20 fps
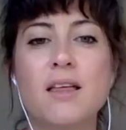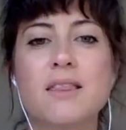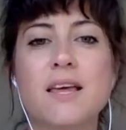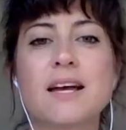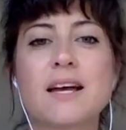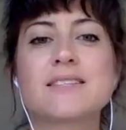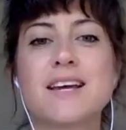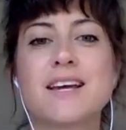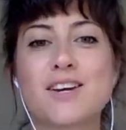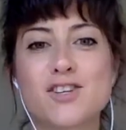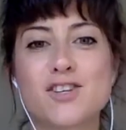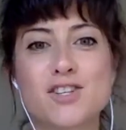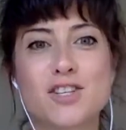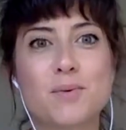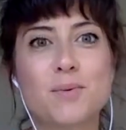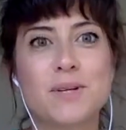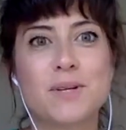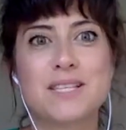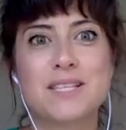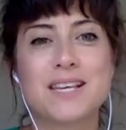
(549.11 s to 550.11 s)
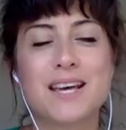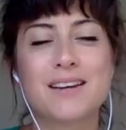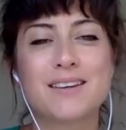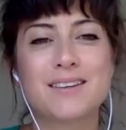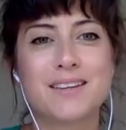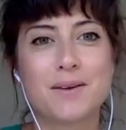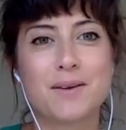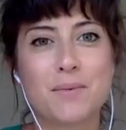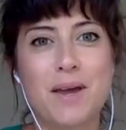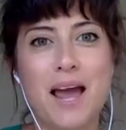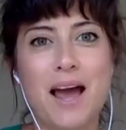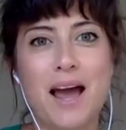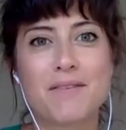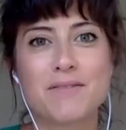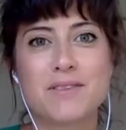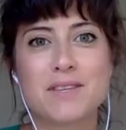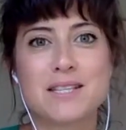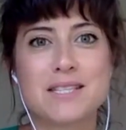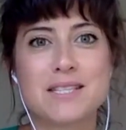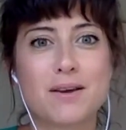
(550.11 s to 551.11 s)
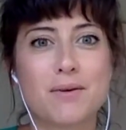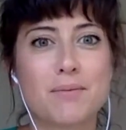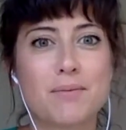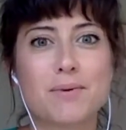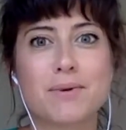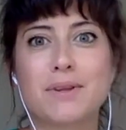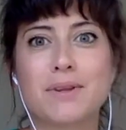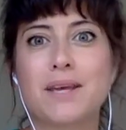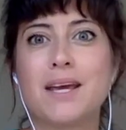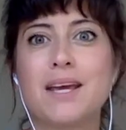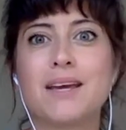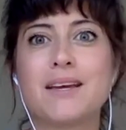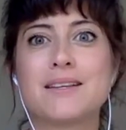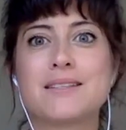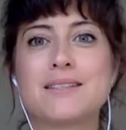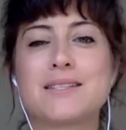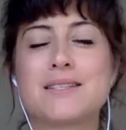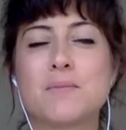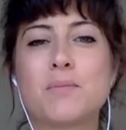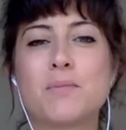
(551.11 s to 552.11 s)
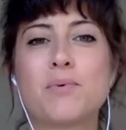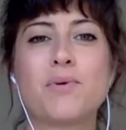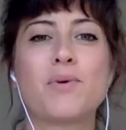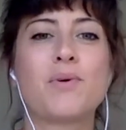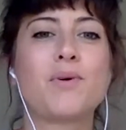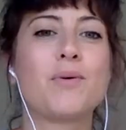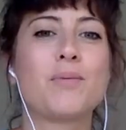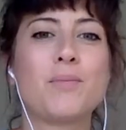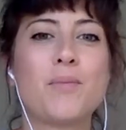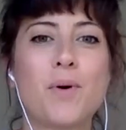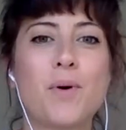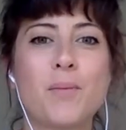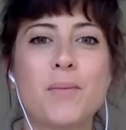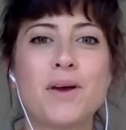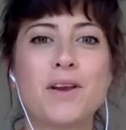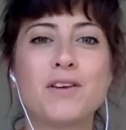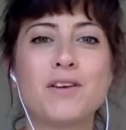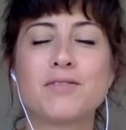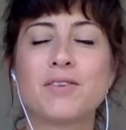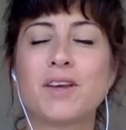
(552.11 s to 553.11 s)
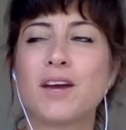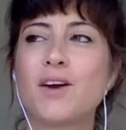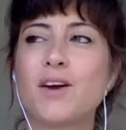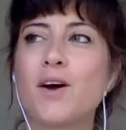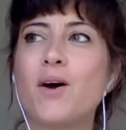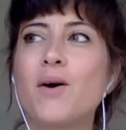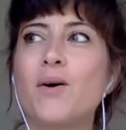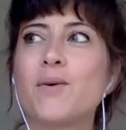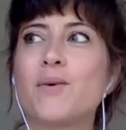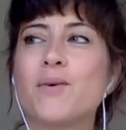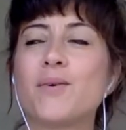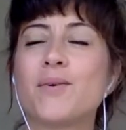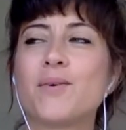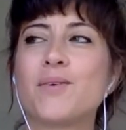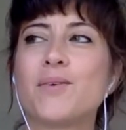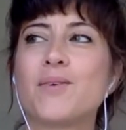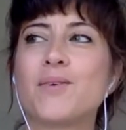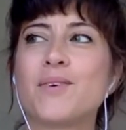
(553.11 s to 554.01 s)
That's actually when suddenly we have this like really simple moment of like, oh,